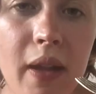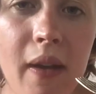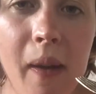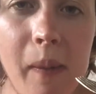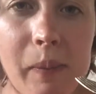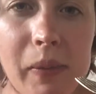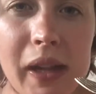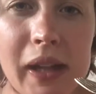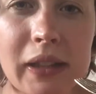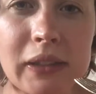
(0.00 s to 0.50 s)

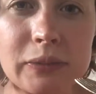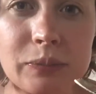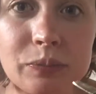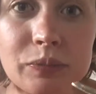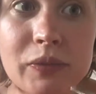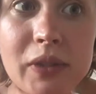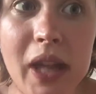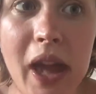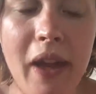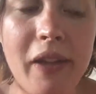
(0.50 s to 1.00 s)
I'm like,
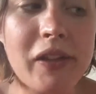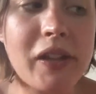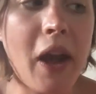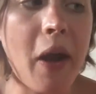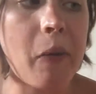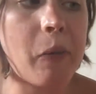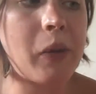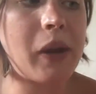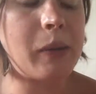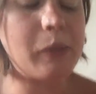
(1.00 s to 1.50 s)
Dan's
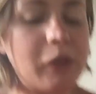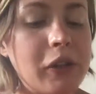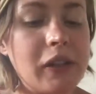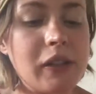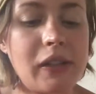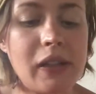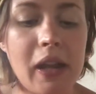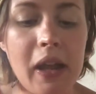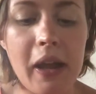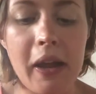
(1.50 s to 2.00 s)
gotten way more
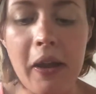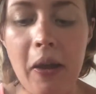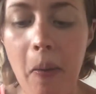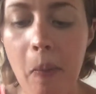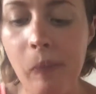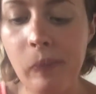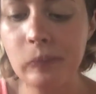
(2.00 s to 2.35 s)
into like